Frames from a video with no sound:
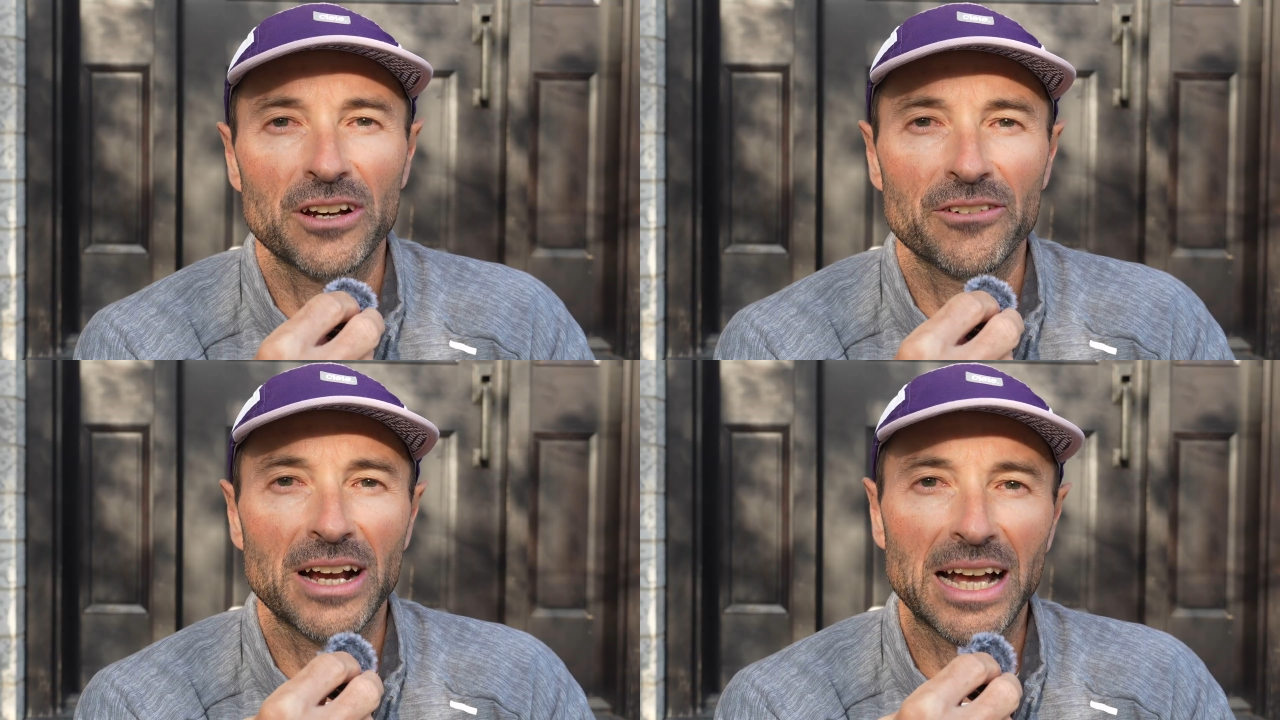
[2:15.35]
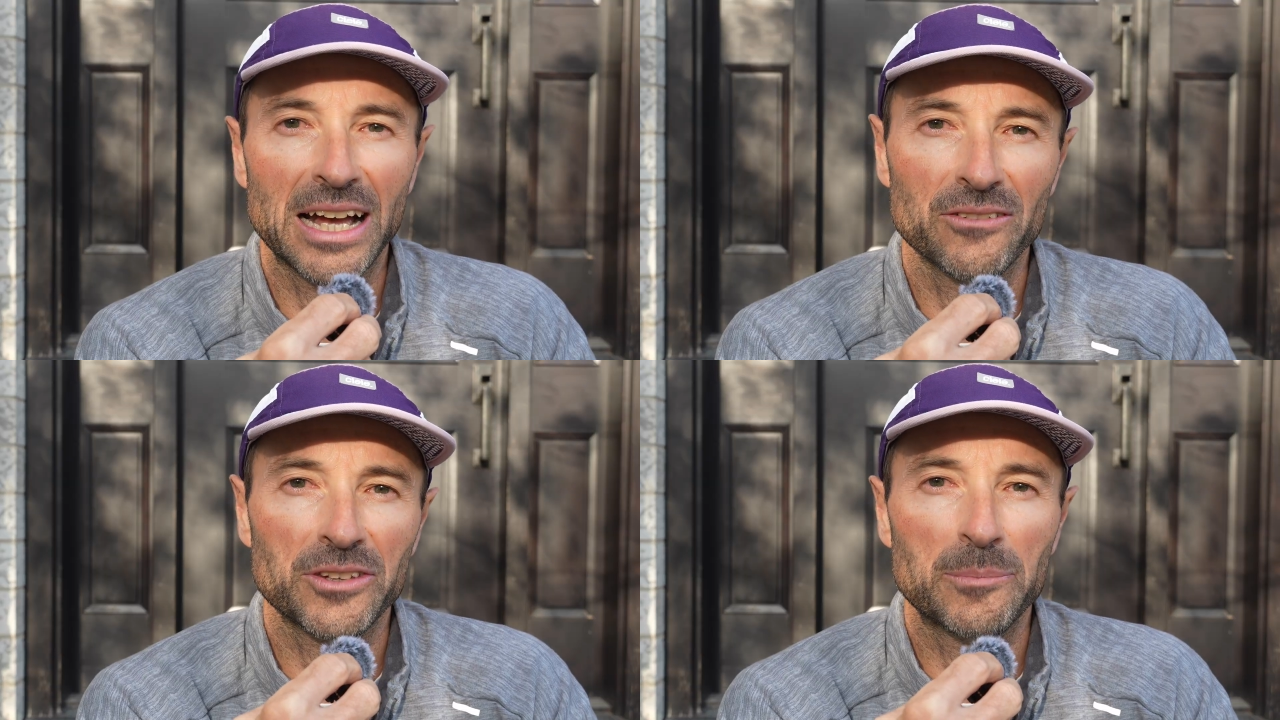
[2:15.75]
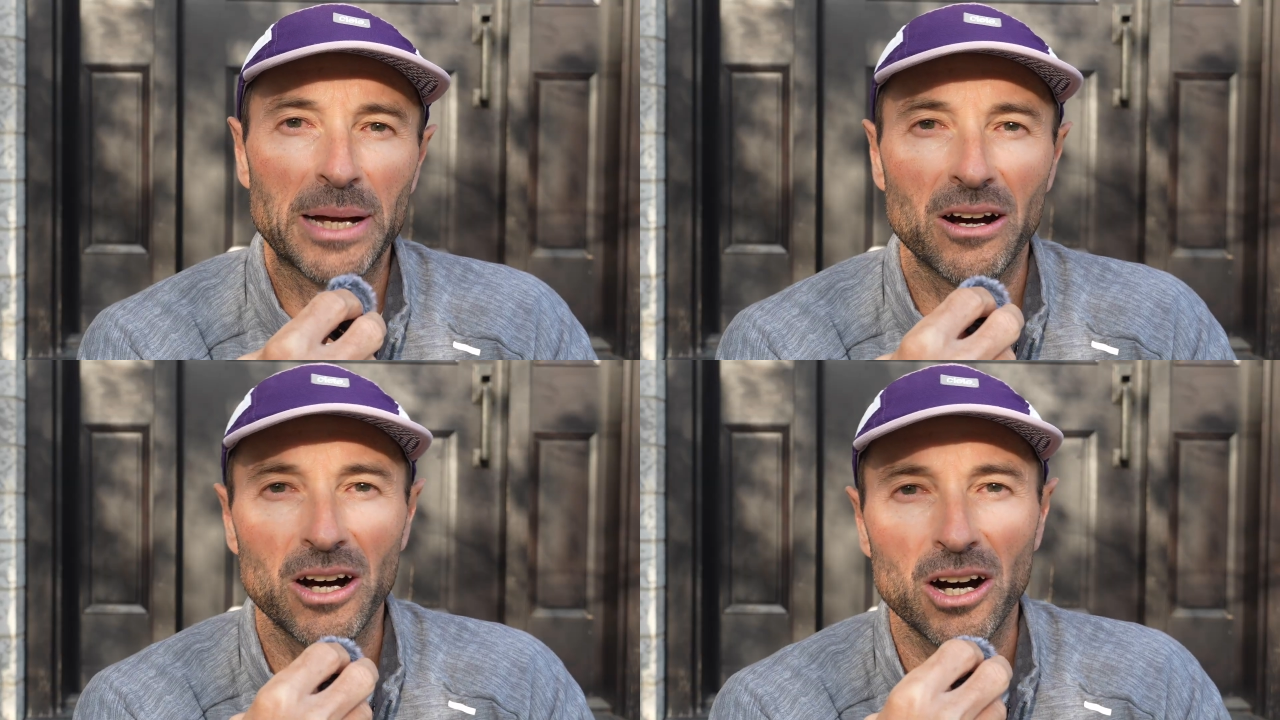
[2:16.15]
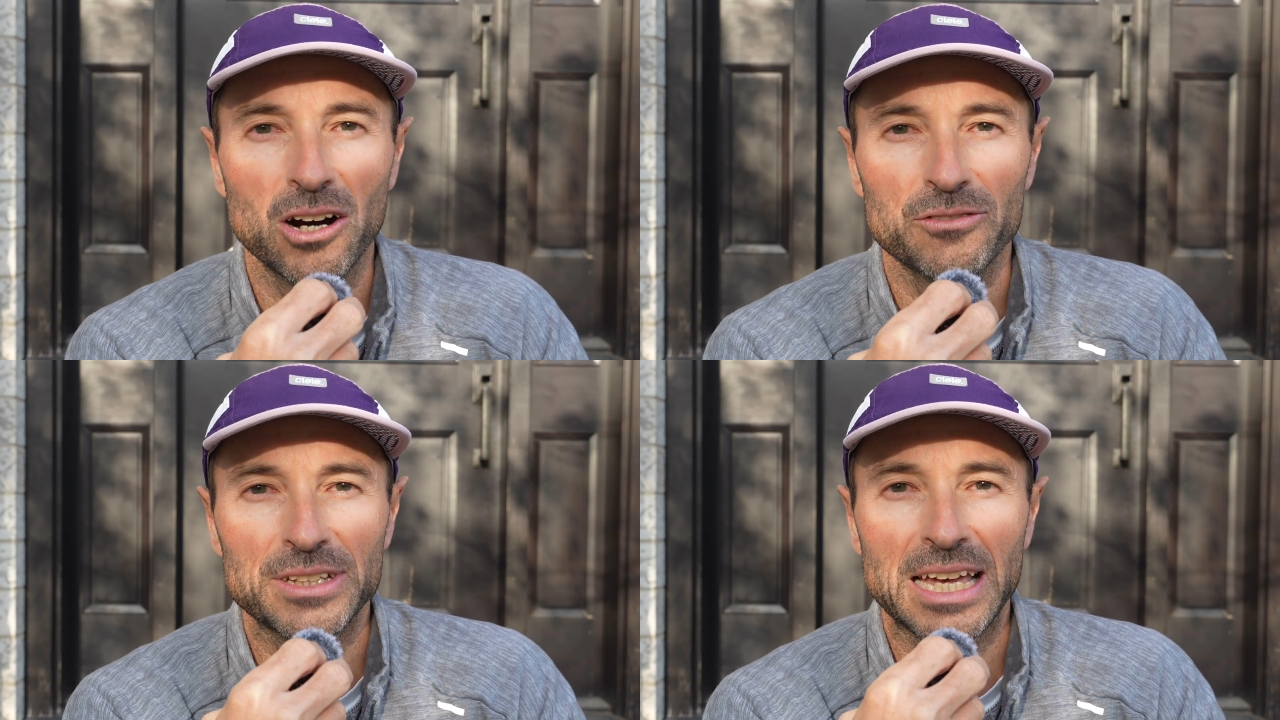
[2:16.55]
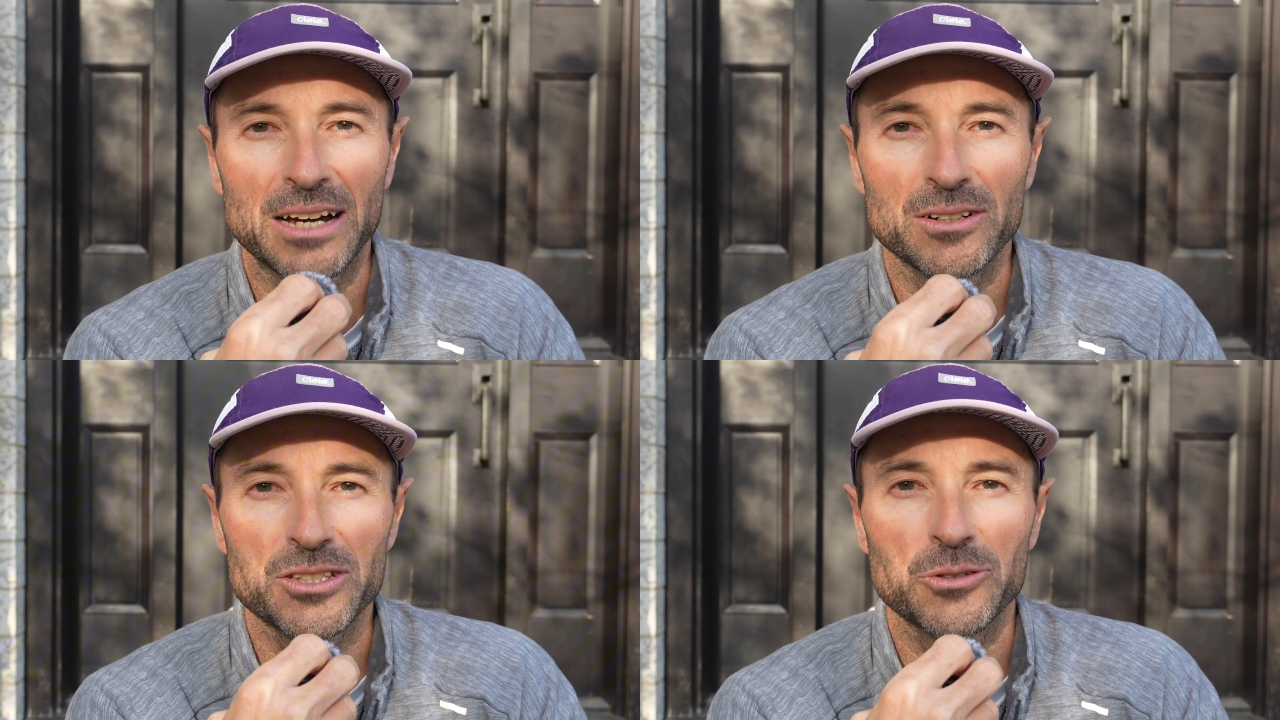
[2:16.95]
around about half an
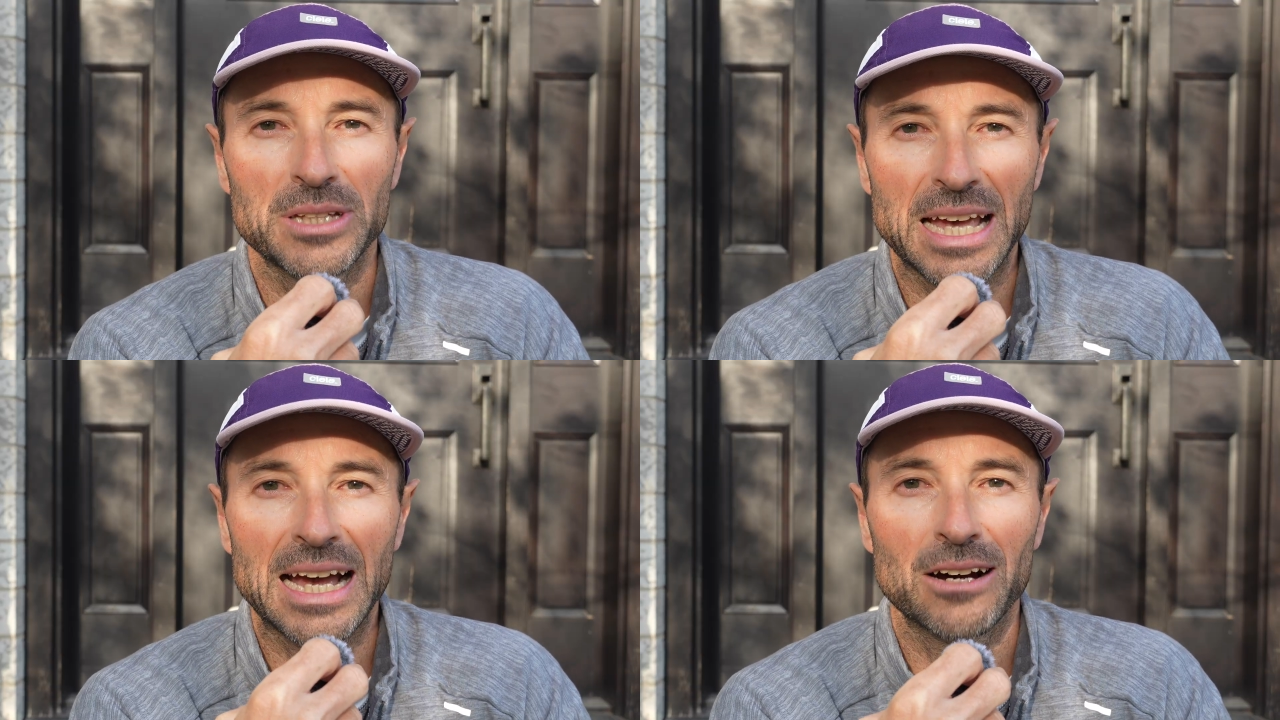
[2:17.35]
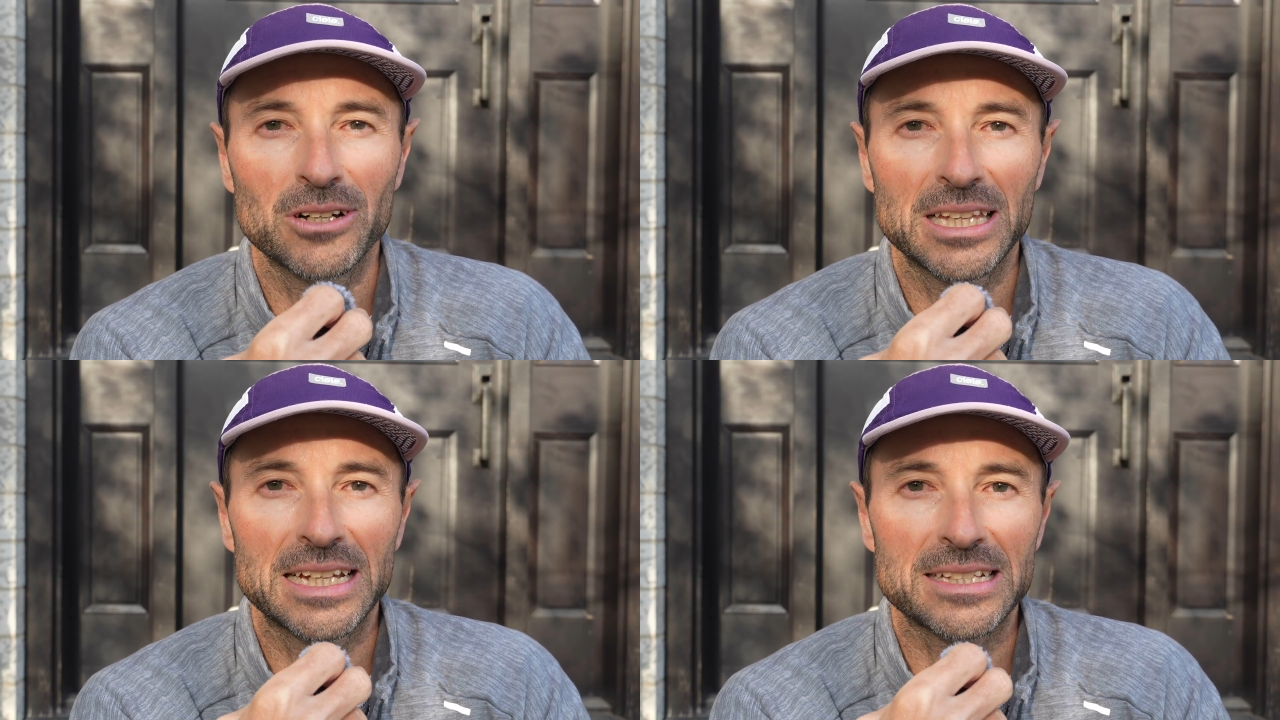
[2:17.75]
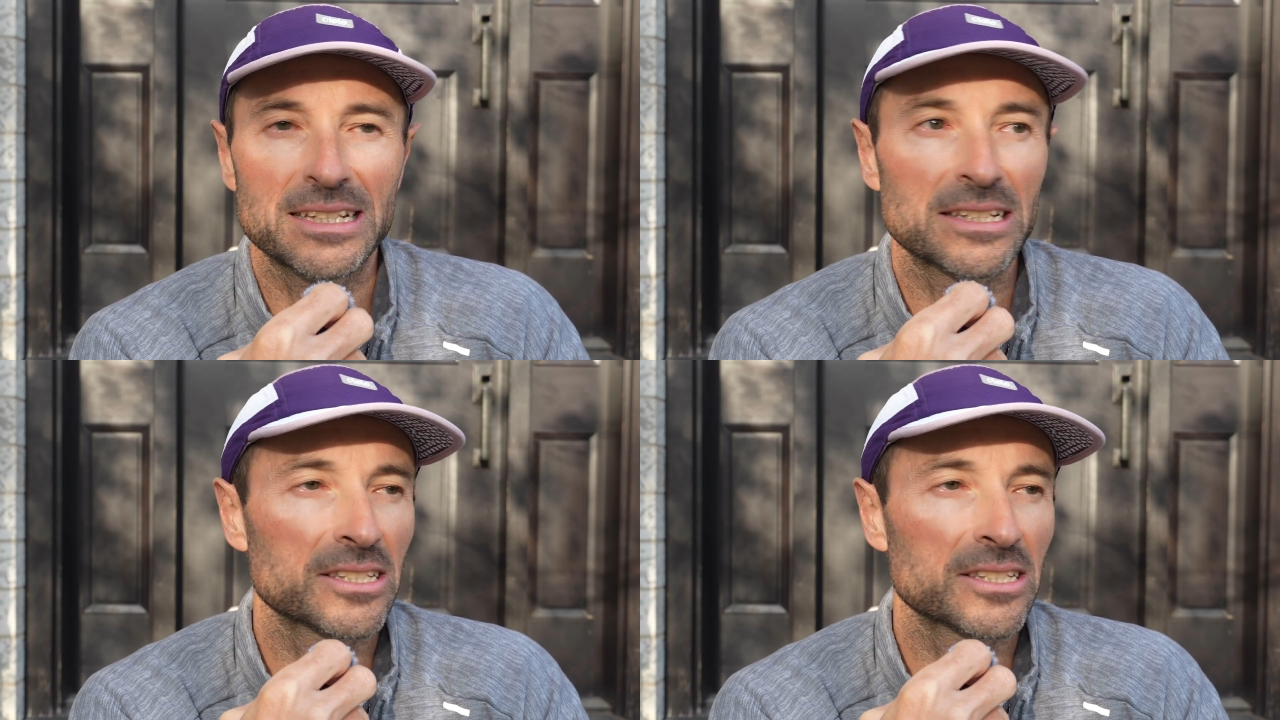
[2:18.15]
hour to an hour later.